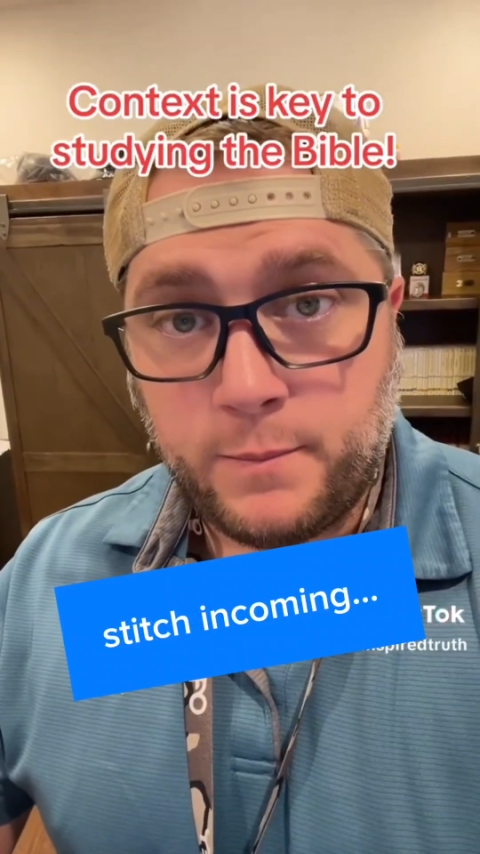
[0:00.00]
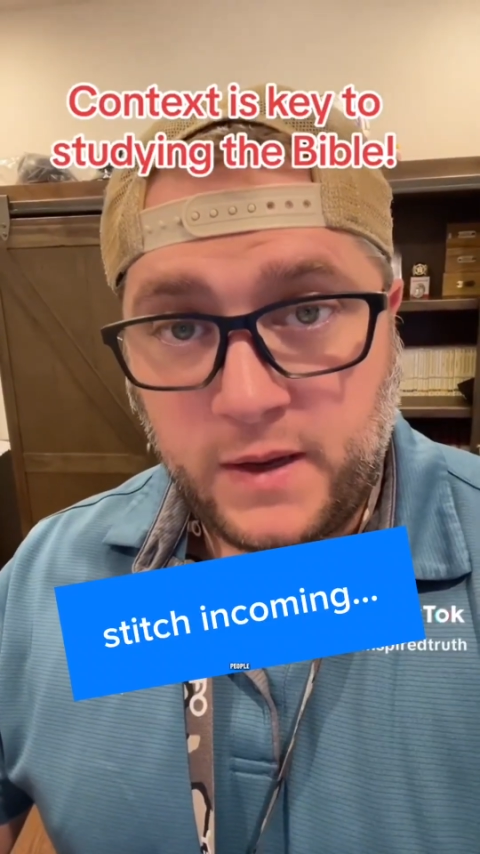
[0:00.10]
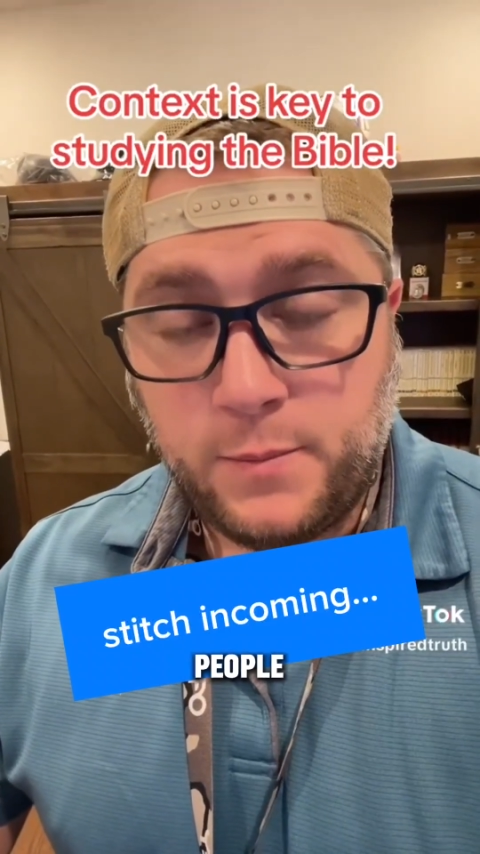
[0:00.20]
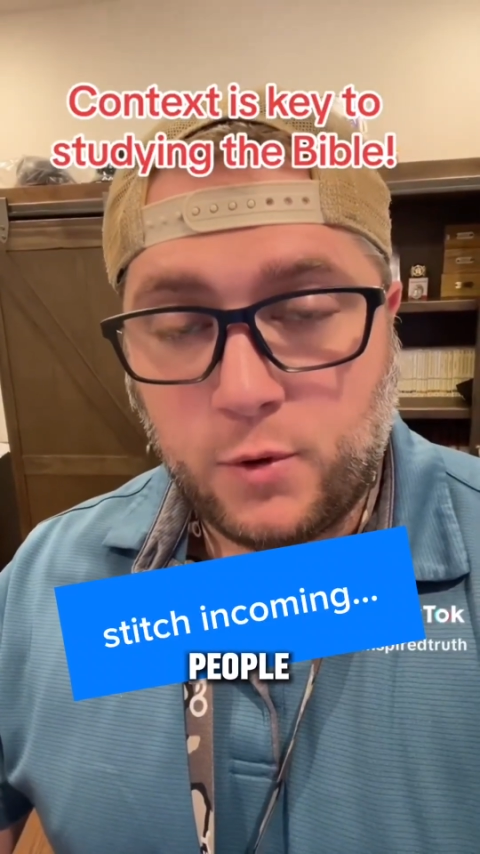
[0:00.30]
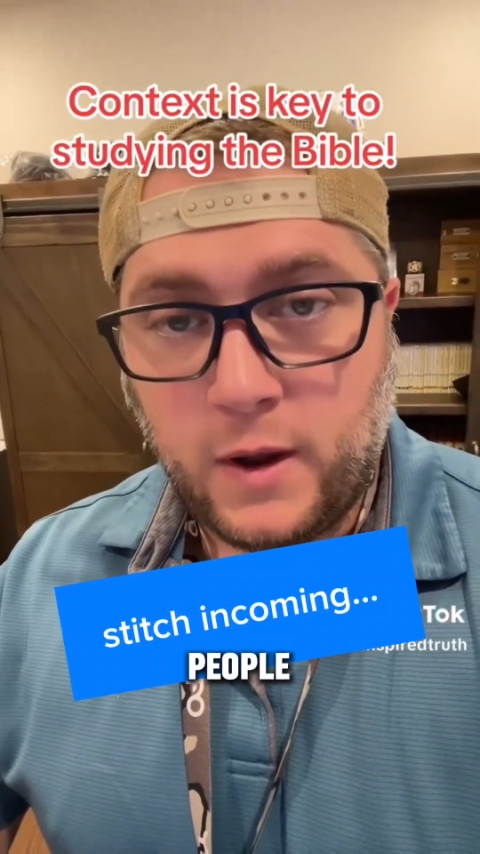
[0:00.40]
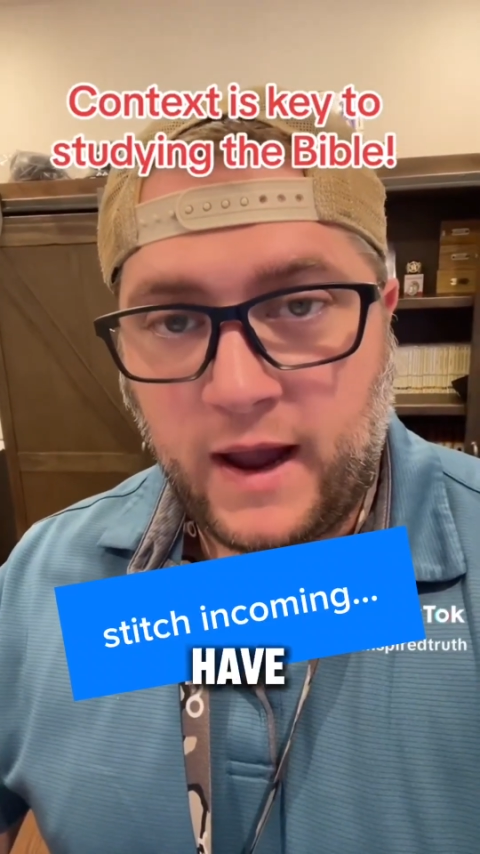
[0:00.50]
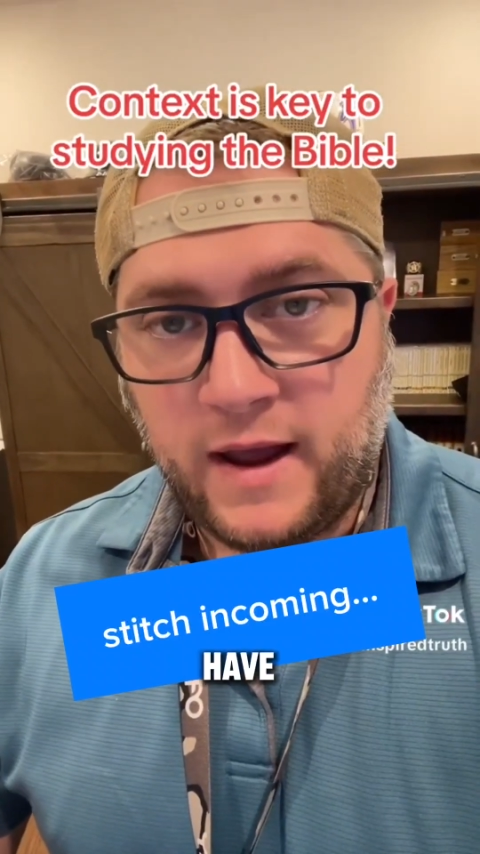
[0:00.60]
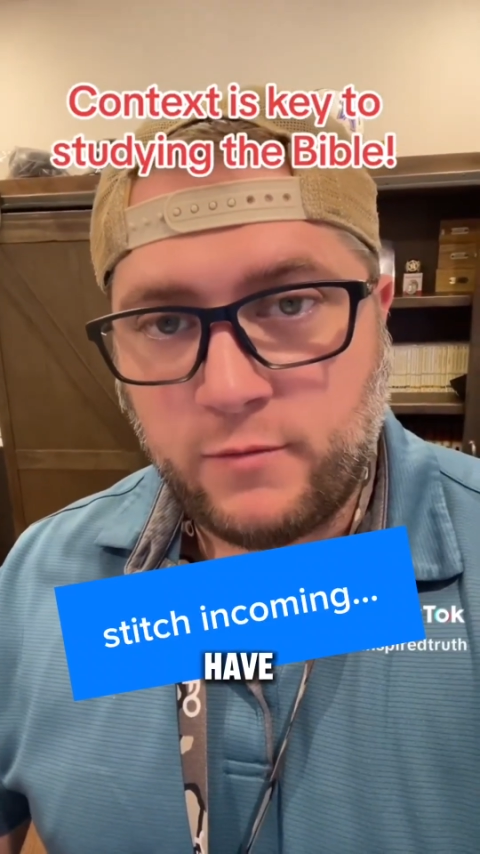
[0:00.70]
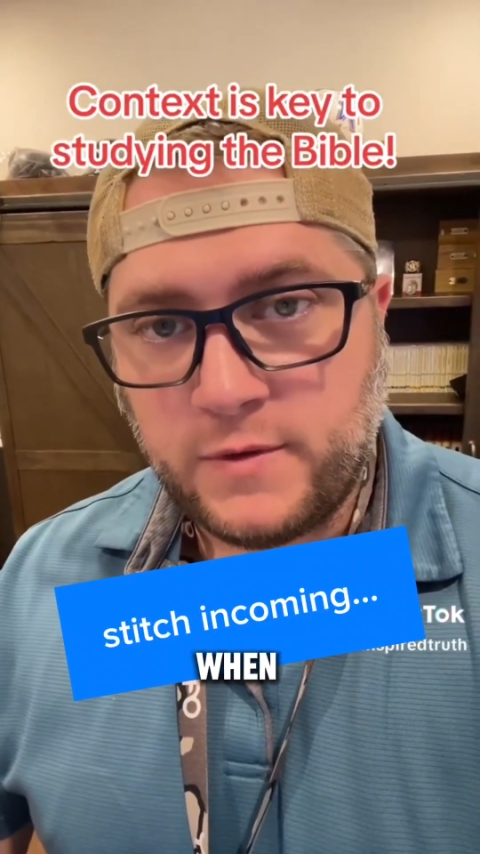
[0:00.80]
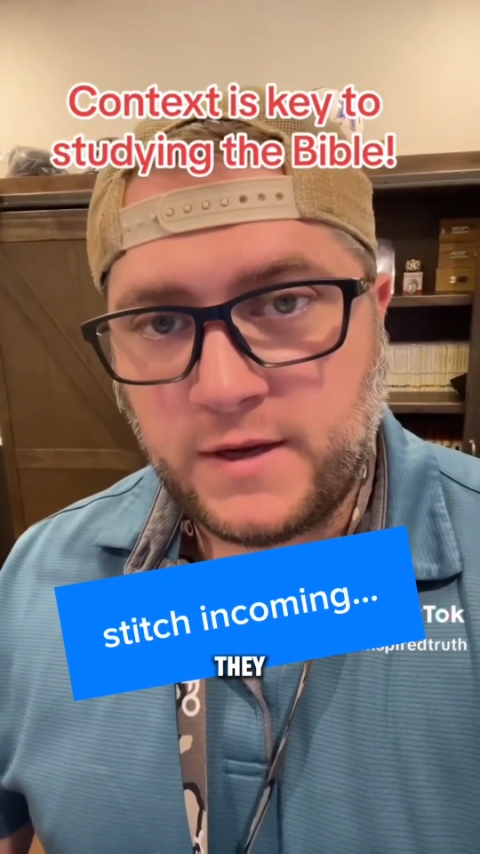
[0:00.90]
people
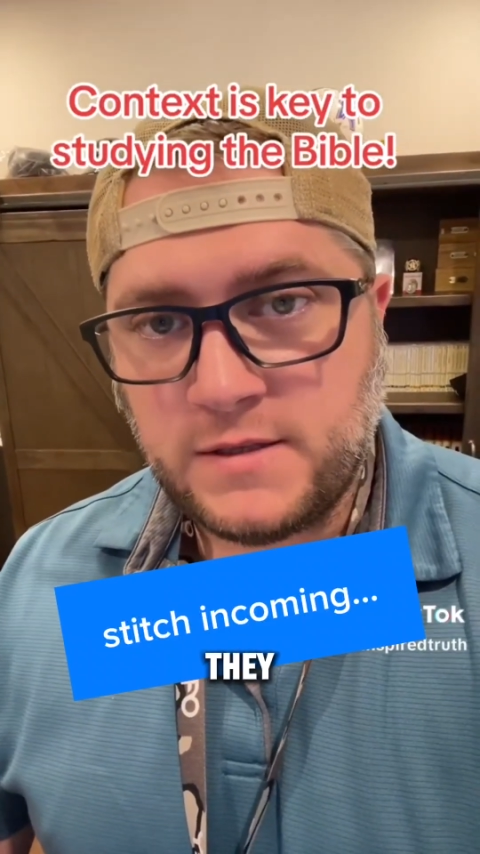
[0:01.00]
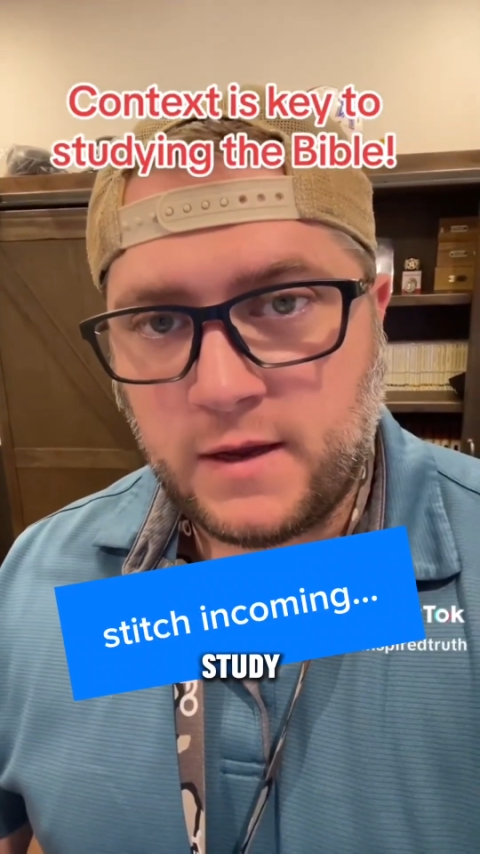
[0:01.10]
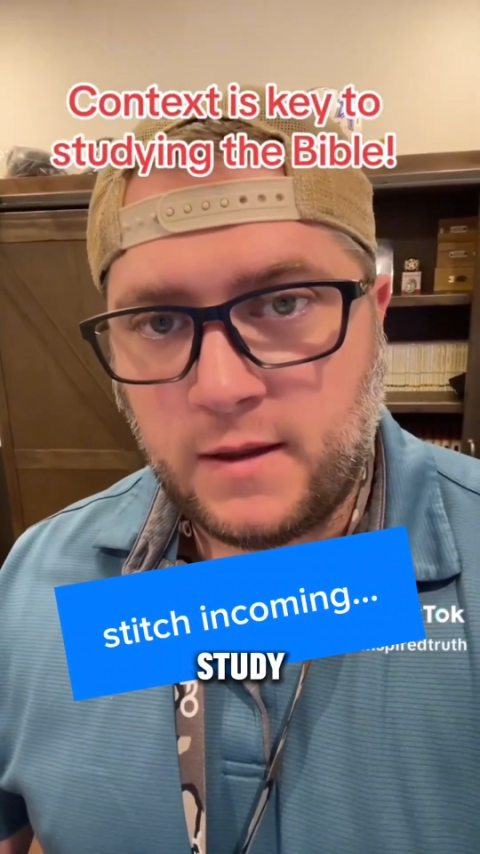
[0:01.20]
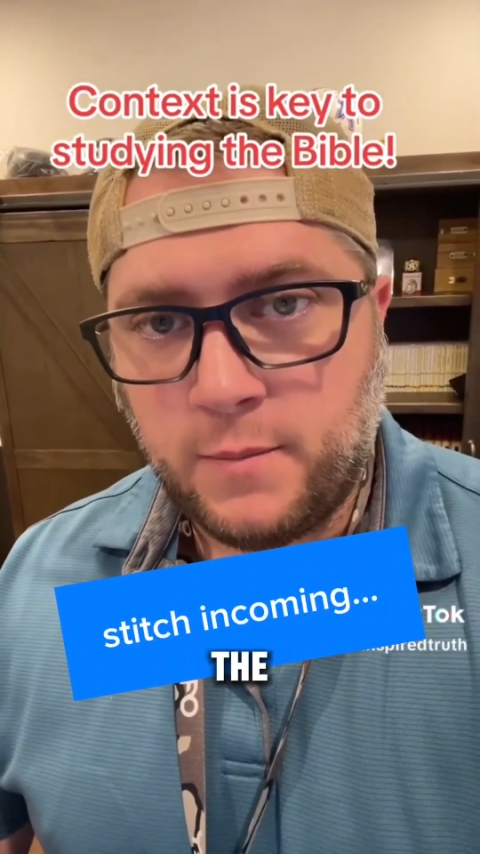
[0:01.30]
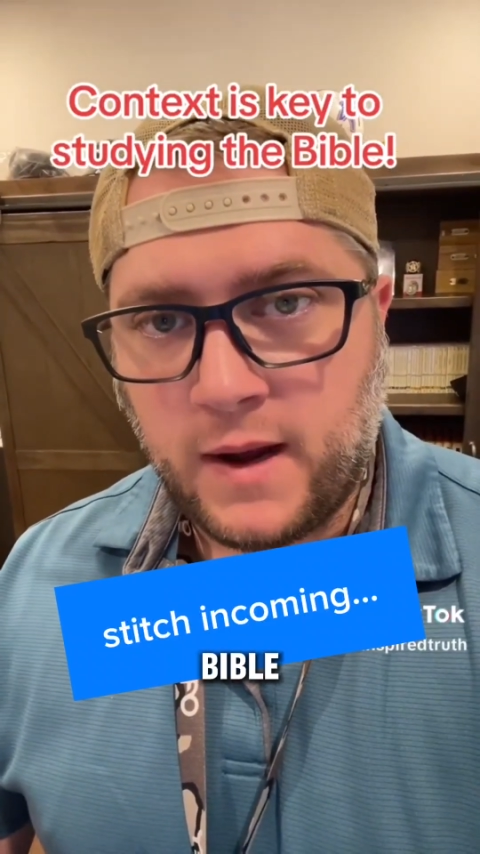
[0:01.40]
have when they study the